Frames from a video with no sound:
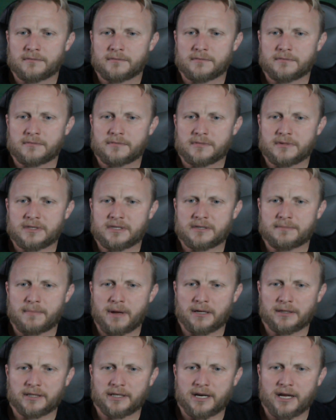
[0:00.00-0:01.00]

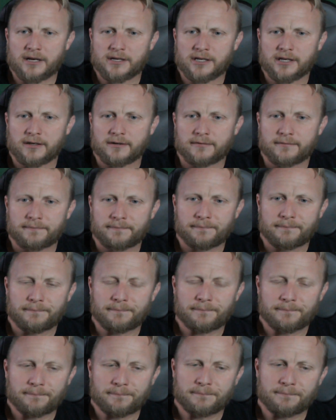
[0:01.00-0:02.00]
smelled an onion,
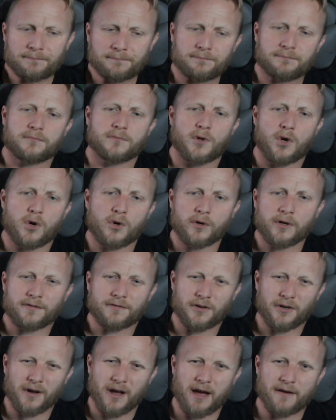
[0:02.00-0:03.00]
or if
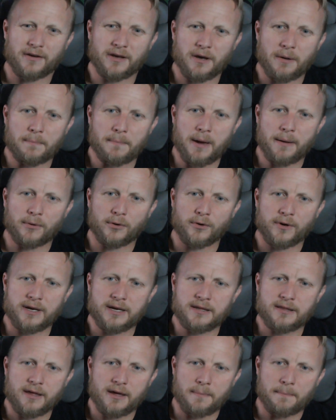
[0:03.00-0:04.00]
you're having a memory
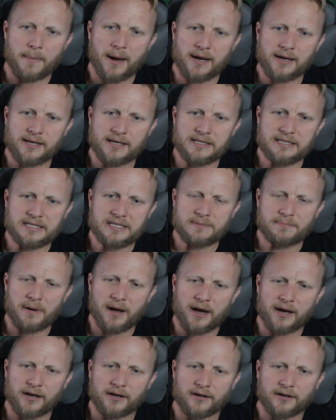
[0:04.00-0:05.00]
that might
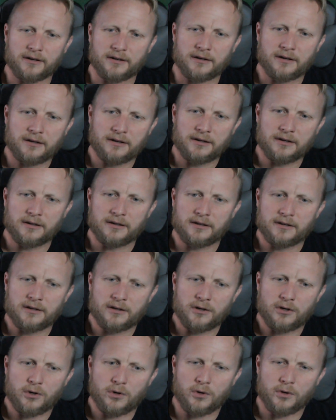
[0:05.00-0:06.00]
inspire
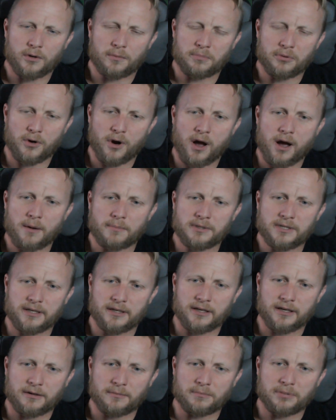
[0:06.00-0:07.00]
or prompt an
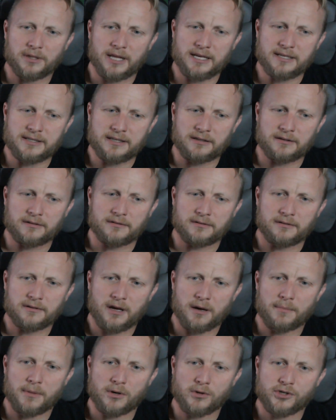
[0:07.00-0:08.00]
unpleasant
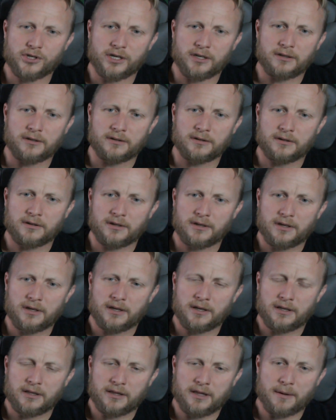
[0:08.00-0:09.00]
emotion
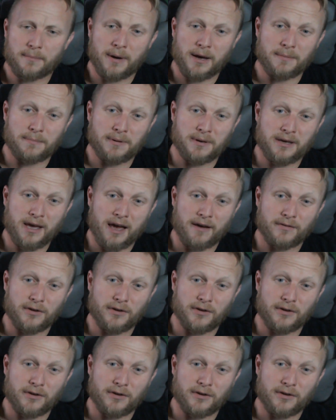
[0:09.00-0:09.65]
that might be having your